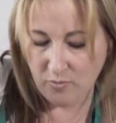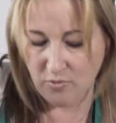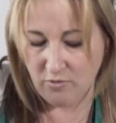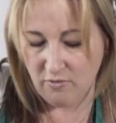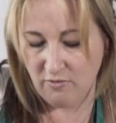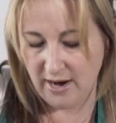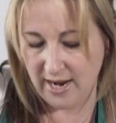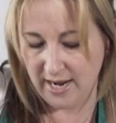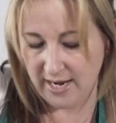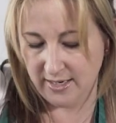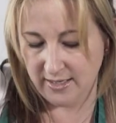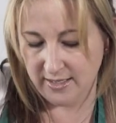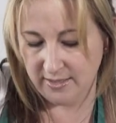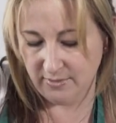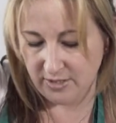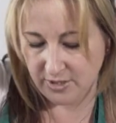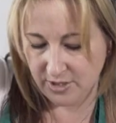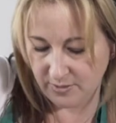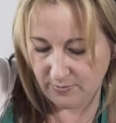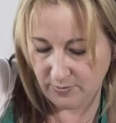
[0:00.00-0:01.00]
meringue as
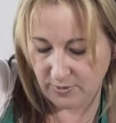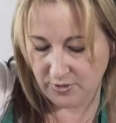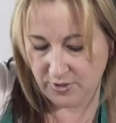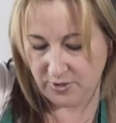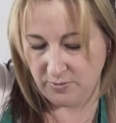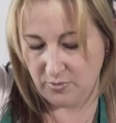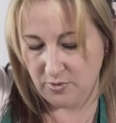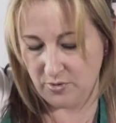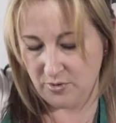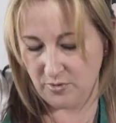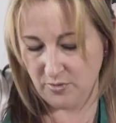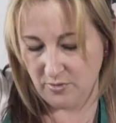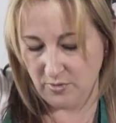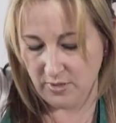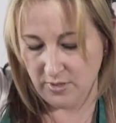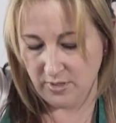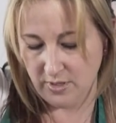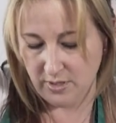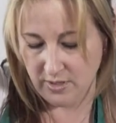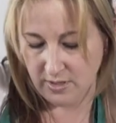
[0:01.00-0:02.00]
much as
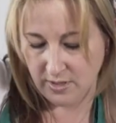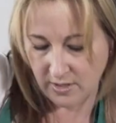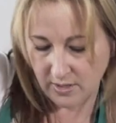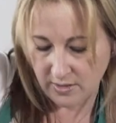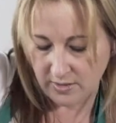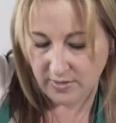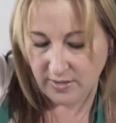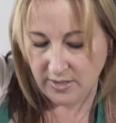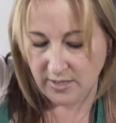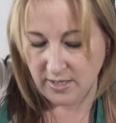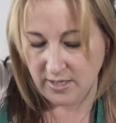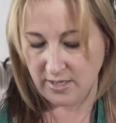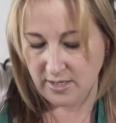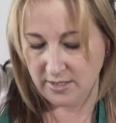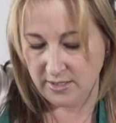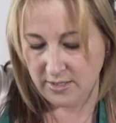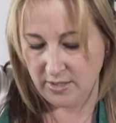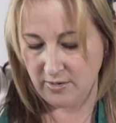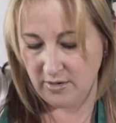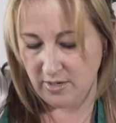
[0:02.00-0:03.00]
possible.
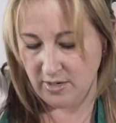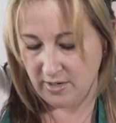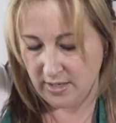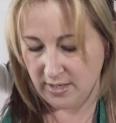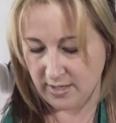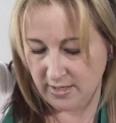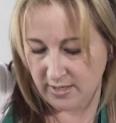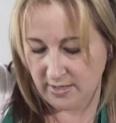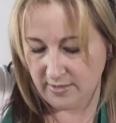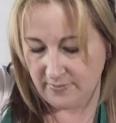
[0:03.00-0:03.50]
So look,